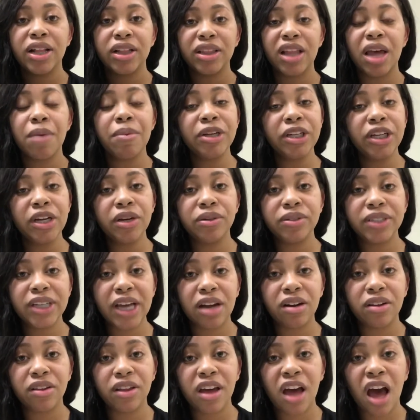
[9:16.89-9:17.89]
let me know
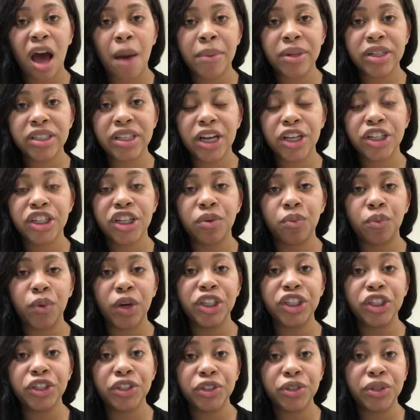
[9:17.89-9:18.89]
down in the comment section
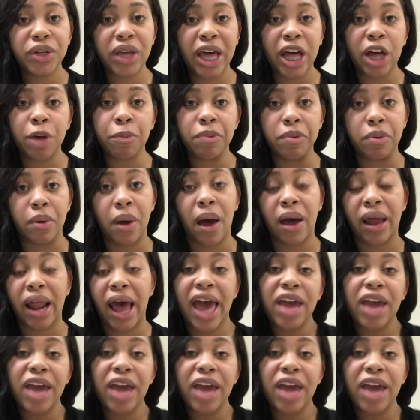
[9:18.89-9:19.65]
what you do to help you out.